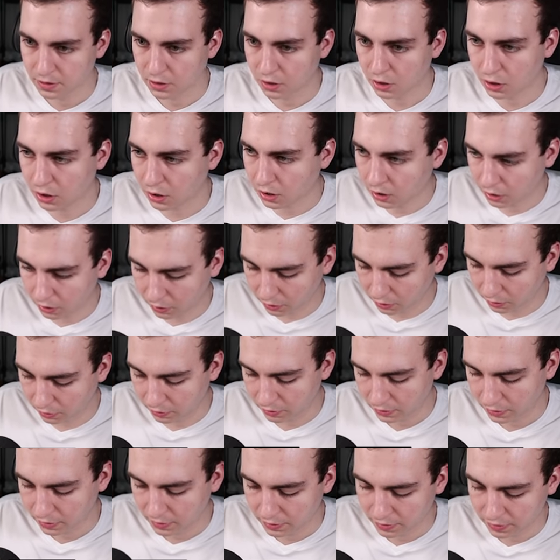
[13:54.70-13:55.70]
R
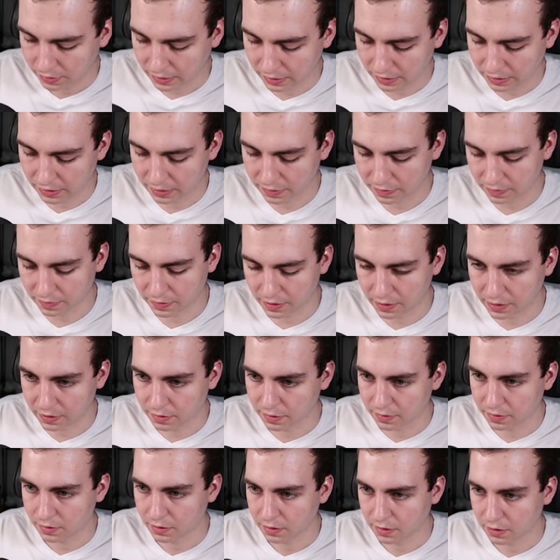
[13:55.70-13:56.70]
and
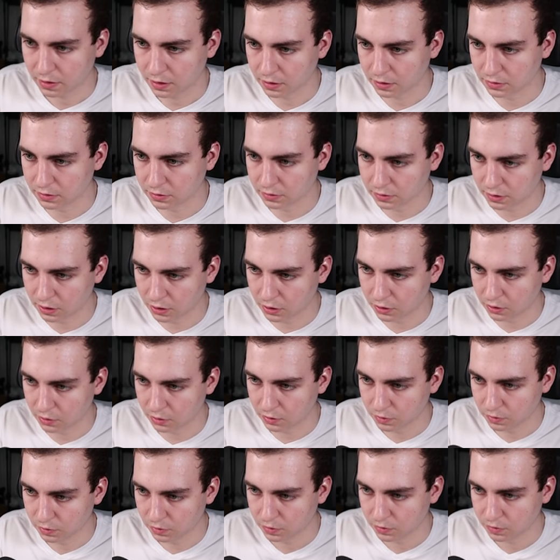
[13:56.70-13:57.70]
then hello
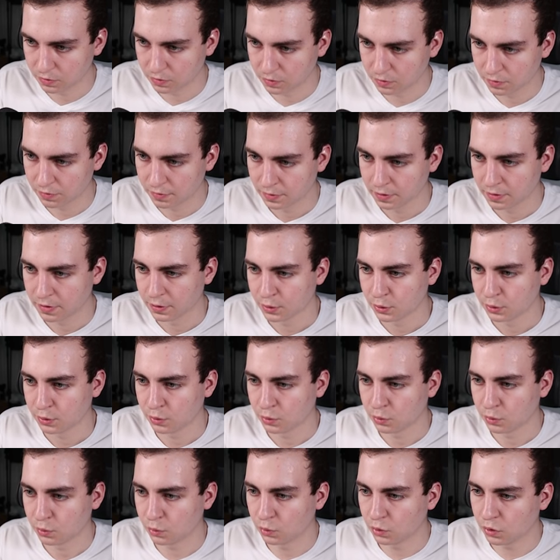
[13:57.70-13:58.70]

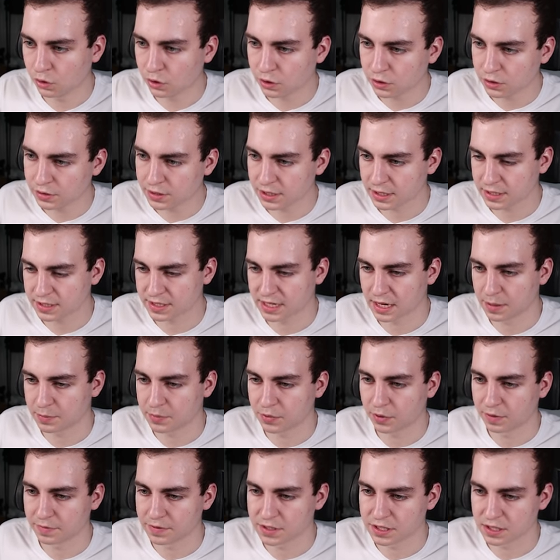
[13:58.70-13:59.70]
world, except
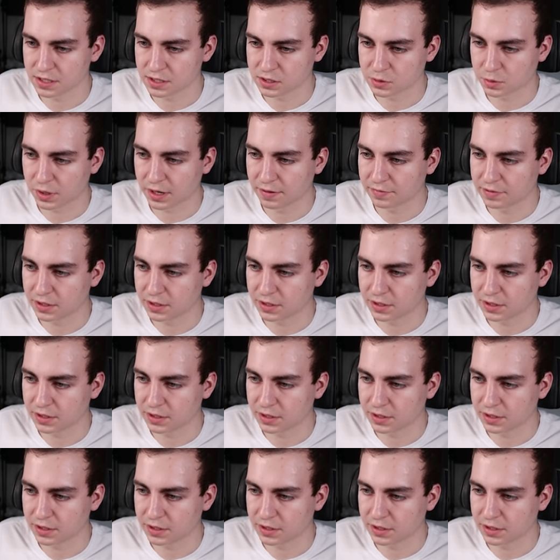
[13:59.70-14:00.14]
obviously this would have